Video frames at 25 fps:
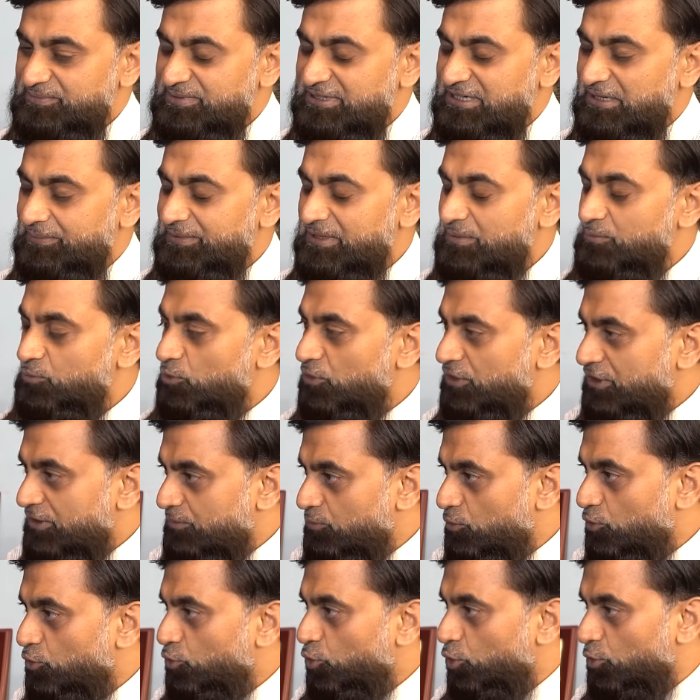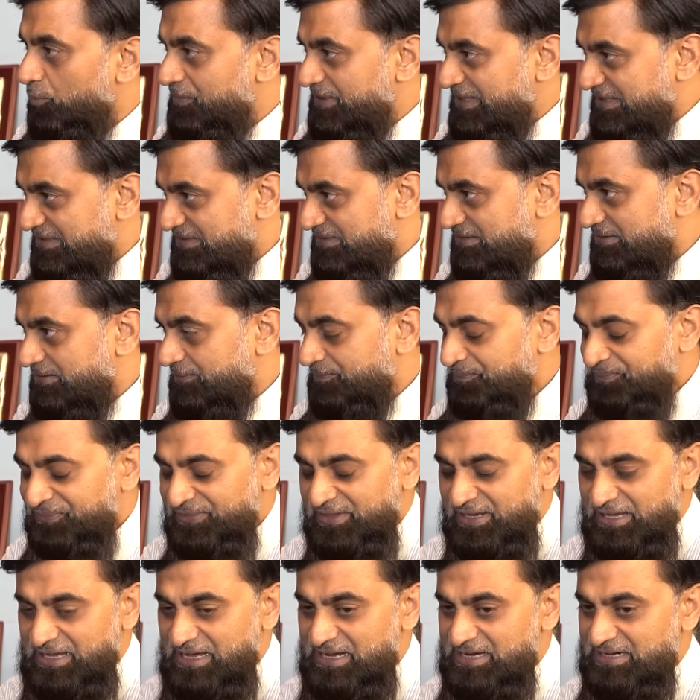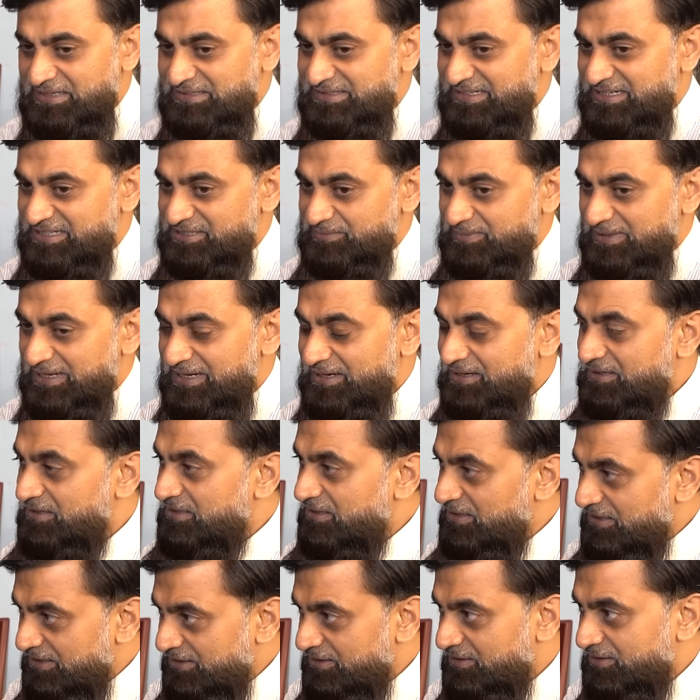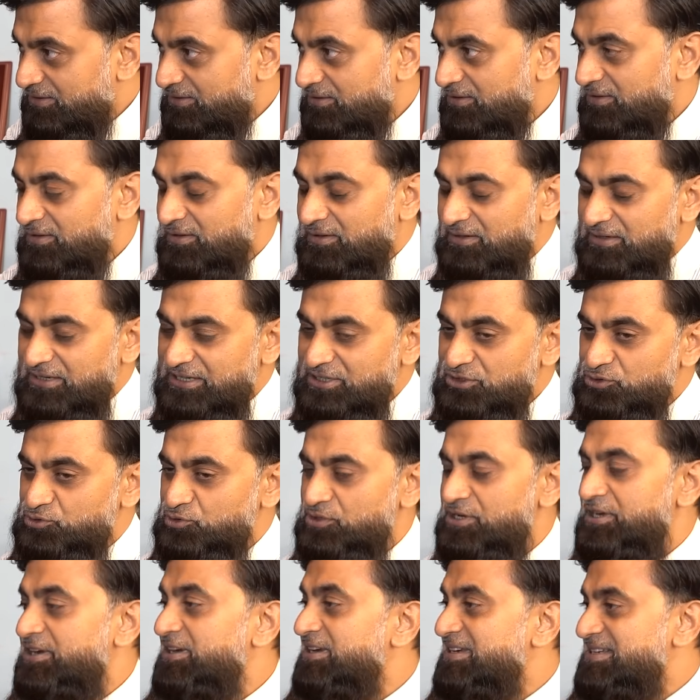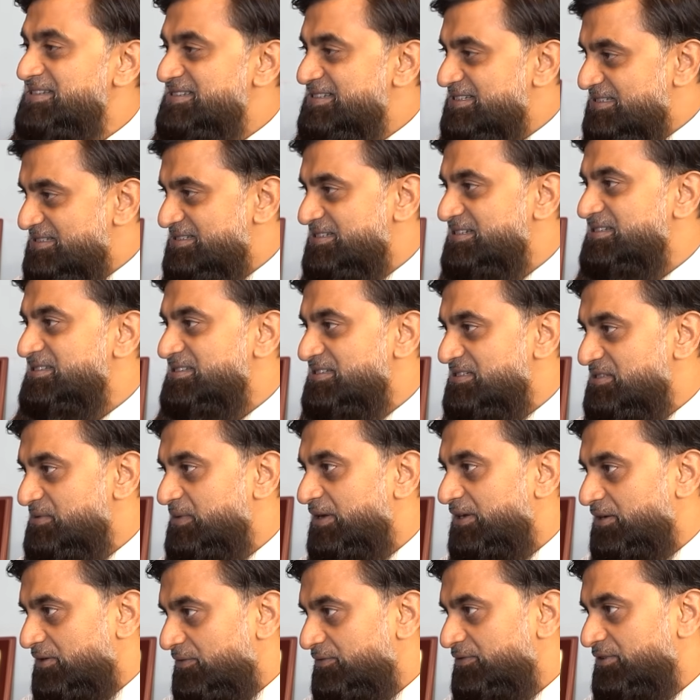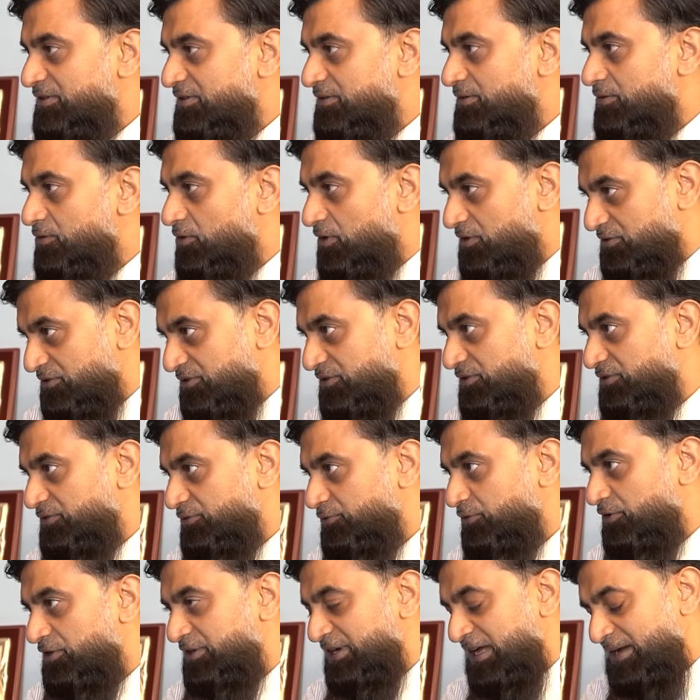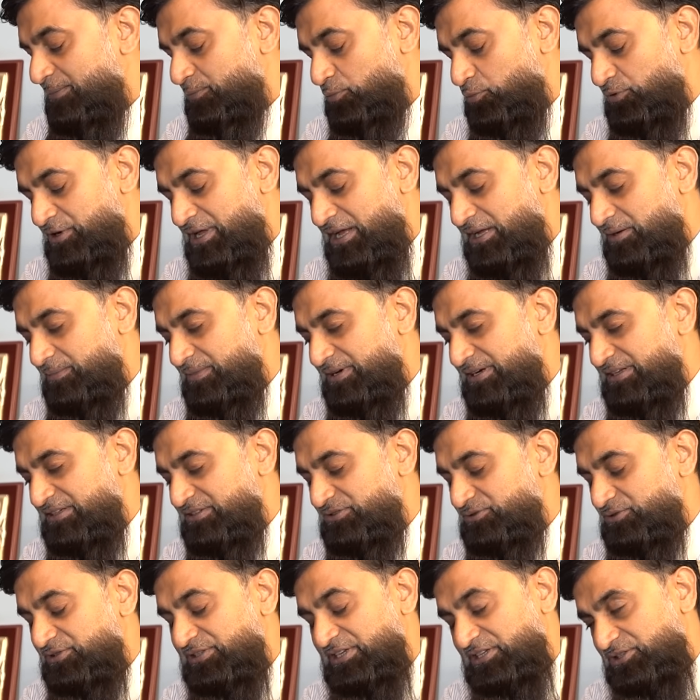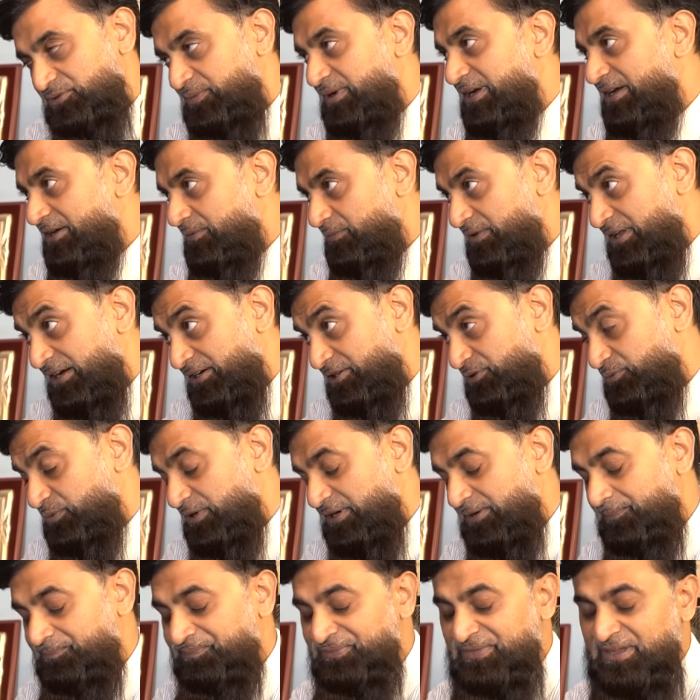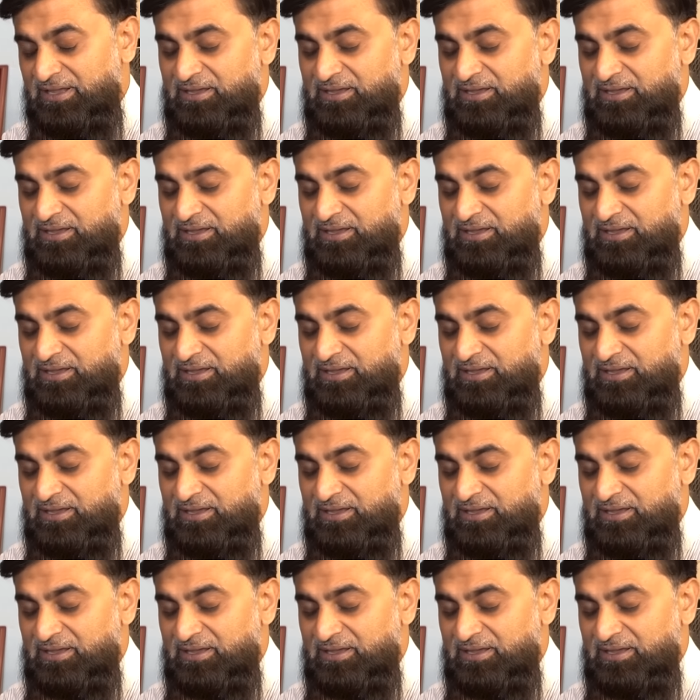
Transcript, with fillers: is becoming more and more obese. And as I explained earlier, insulin resistance is one of the causes for type 2 diabetes. So that's why that is one.